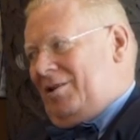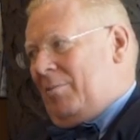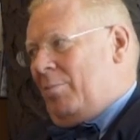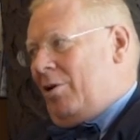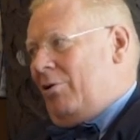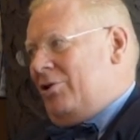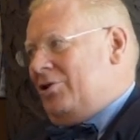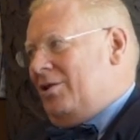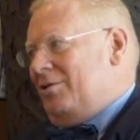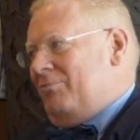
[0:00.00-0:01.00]
the
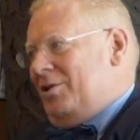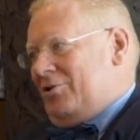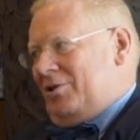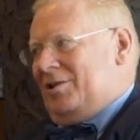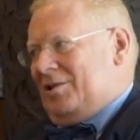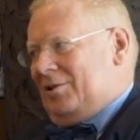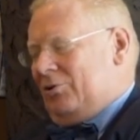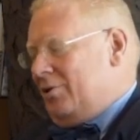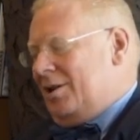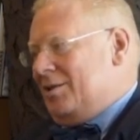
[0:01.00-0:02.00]
biological, we don't
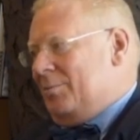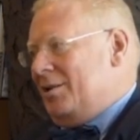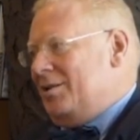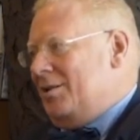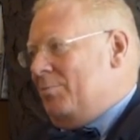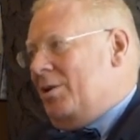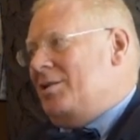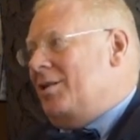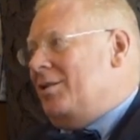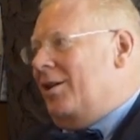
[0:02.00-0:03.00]
transplant cells, but
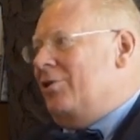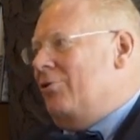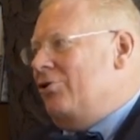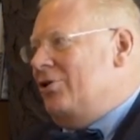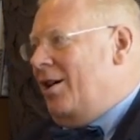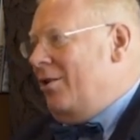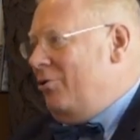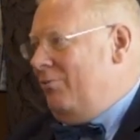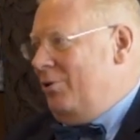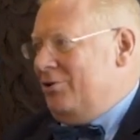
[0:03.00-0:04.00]
it's a technology, how
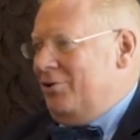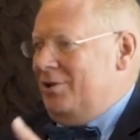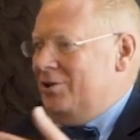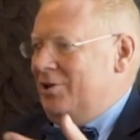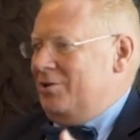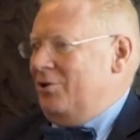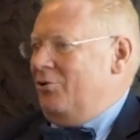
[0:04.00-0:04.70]
it works. So it's just a